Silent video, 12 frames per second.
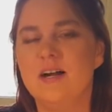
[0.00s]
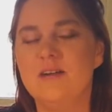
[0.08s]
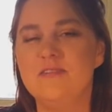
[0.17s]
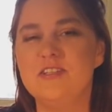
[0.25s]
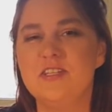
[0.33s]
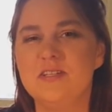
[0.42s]
I
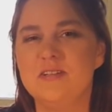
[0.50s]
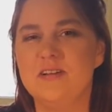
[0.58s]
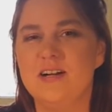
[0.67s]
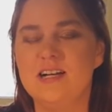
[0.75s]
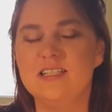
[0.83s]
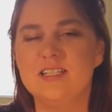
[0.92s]
wish you
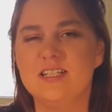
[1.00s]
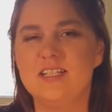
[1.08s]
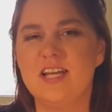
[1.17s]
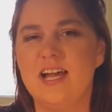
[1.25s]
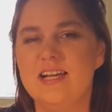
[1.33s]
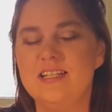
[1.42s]
guys could
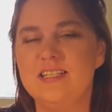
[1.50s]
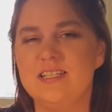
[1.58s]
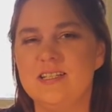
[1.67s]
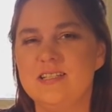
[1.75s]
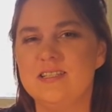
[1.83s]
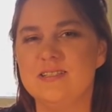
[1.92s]
taste
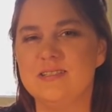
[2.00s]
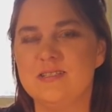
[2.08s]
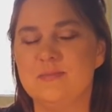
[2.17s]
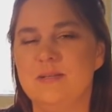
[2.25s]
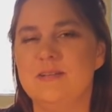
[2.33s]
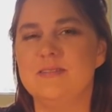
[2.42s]
this. It
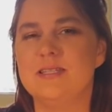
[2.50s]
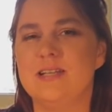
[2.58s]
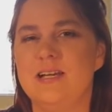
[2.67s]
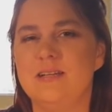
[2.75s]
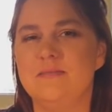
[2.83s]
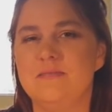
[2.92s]
smells
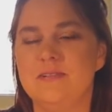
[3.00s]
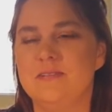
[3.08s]
like we're